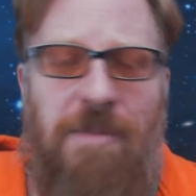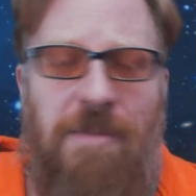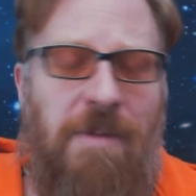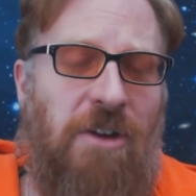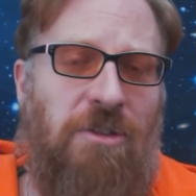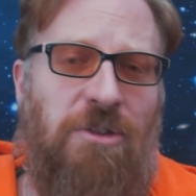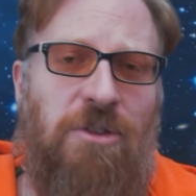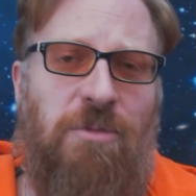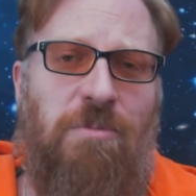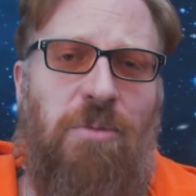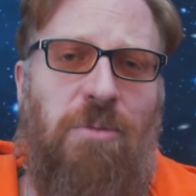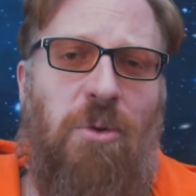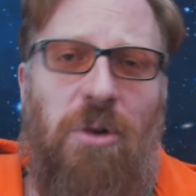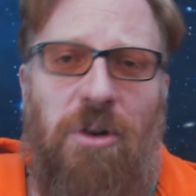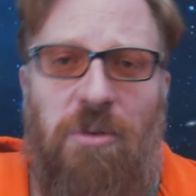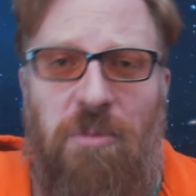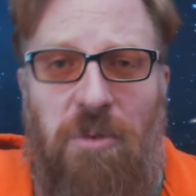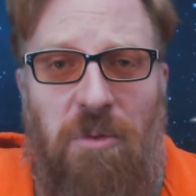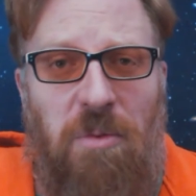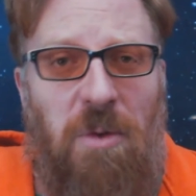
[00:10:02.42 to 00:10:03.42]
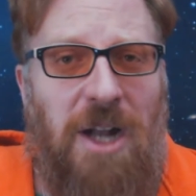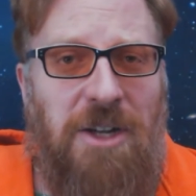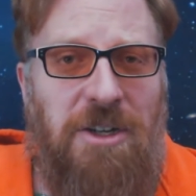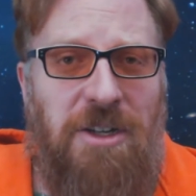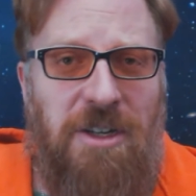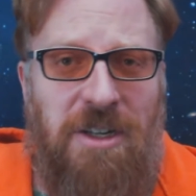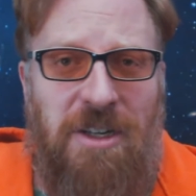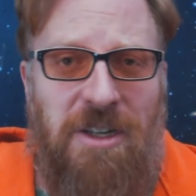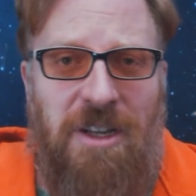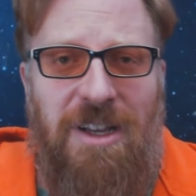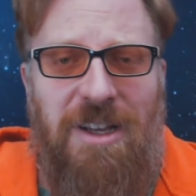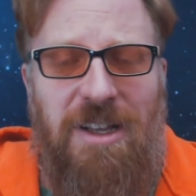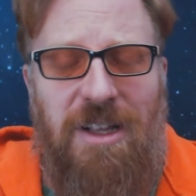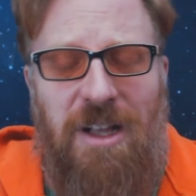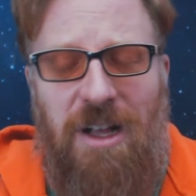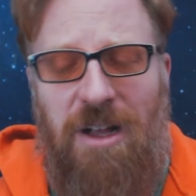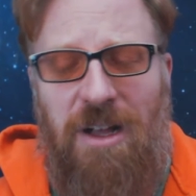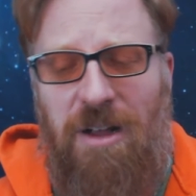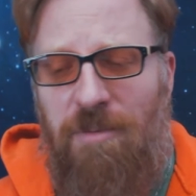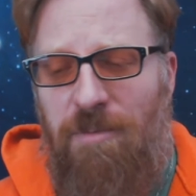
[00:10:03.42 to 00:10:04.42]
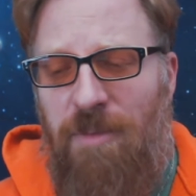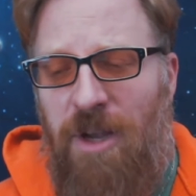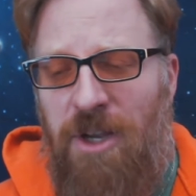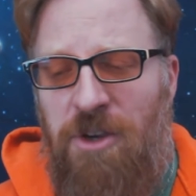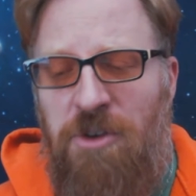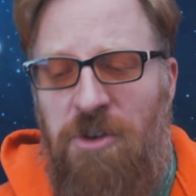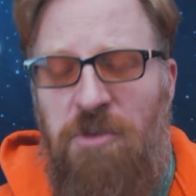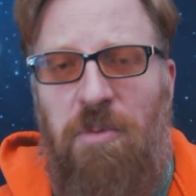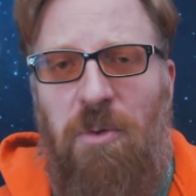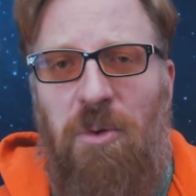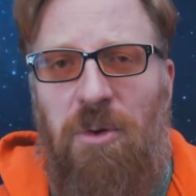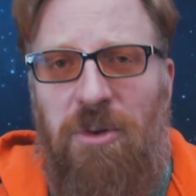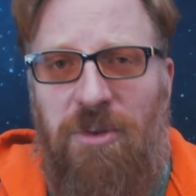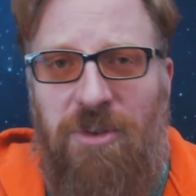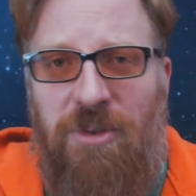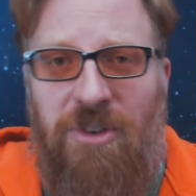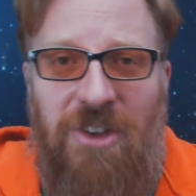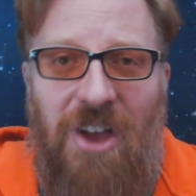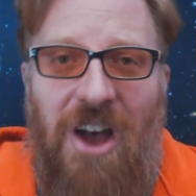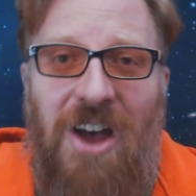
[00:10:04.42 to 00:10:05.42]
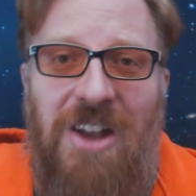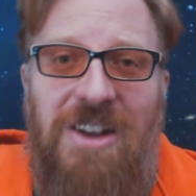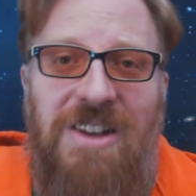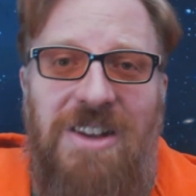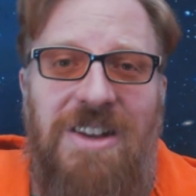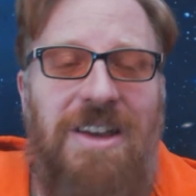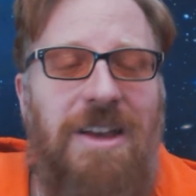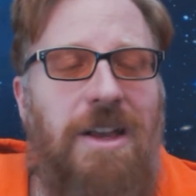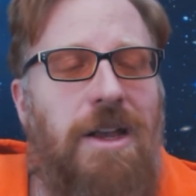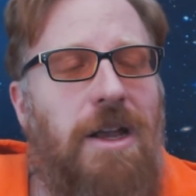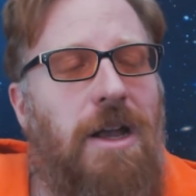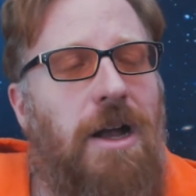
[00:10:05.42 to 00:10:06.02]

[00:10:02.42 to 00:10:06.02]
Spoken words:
came out and supported with watching my newborn son.